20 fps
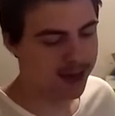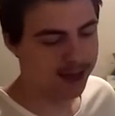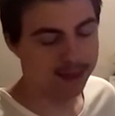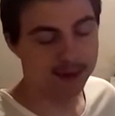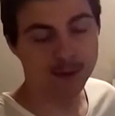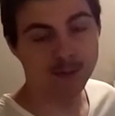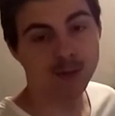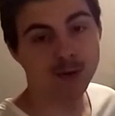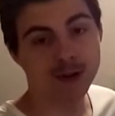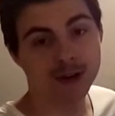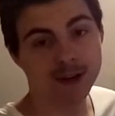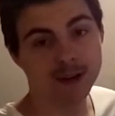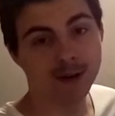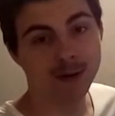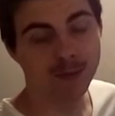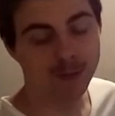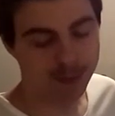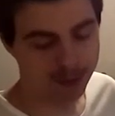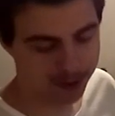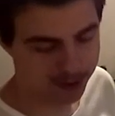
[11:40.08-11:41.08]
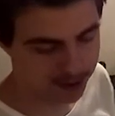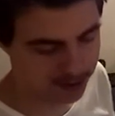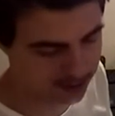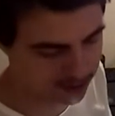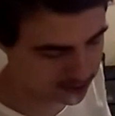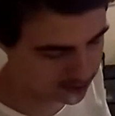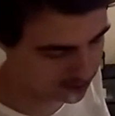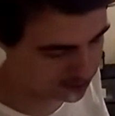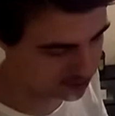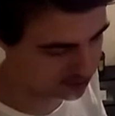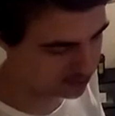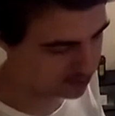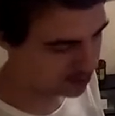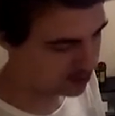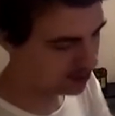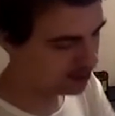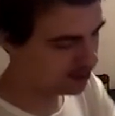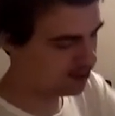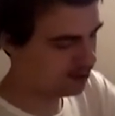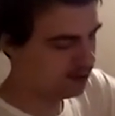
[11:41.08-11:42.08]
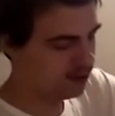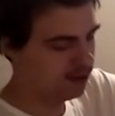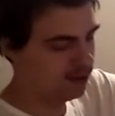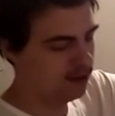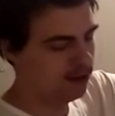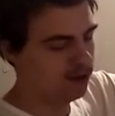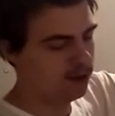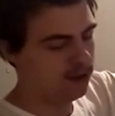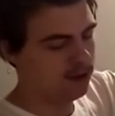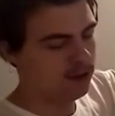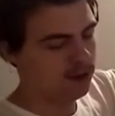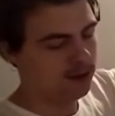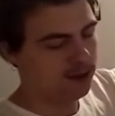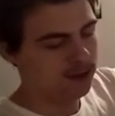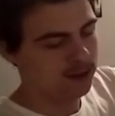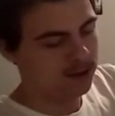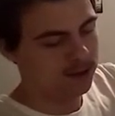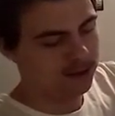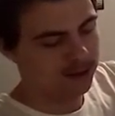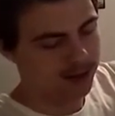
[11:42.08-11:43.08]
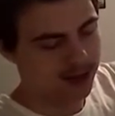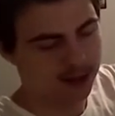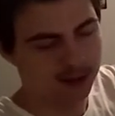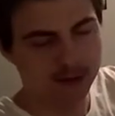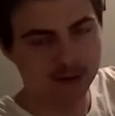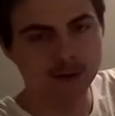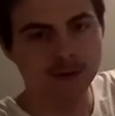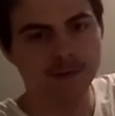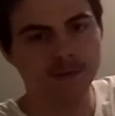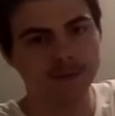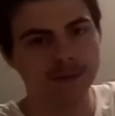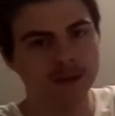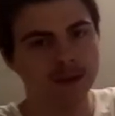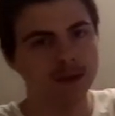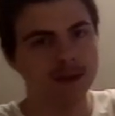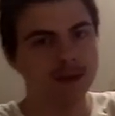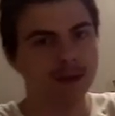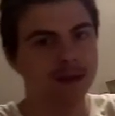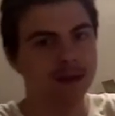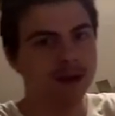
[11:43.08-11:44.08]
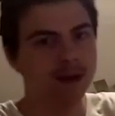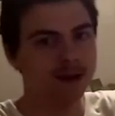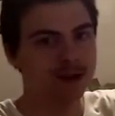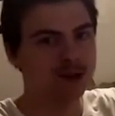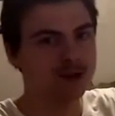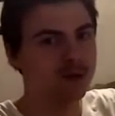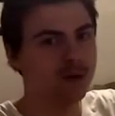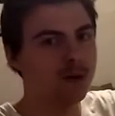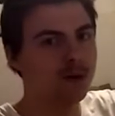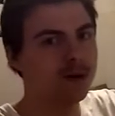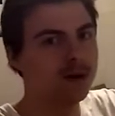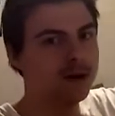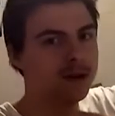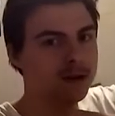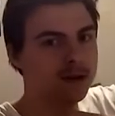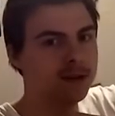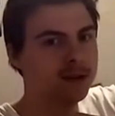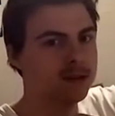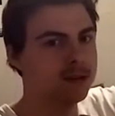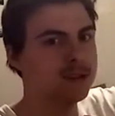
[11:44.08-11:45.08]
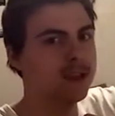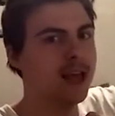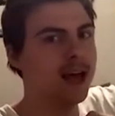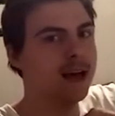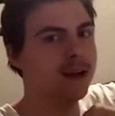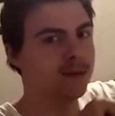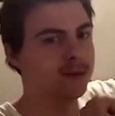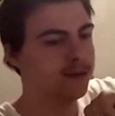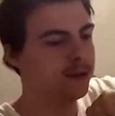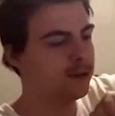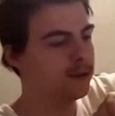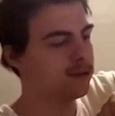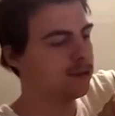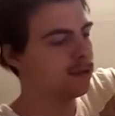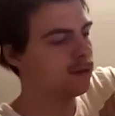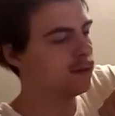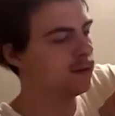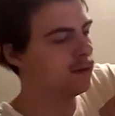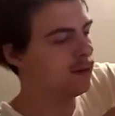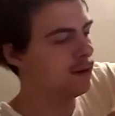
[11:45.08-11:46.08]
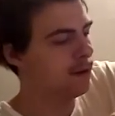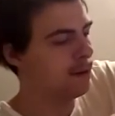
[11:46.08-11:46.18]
And they're pretty dope. But uh got a little got a strong uh, slide on here, so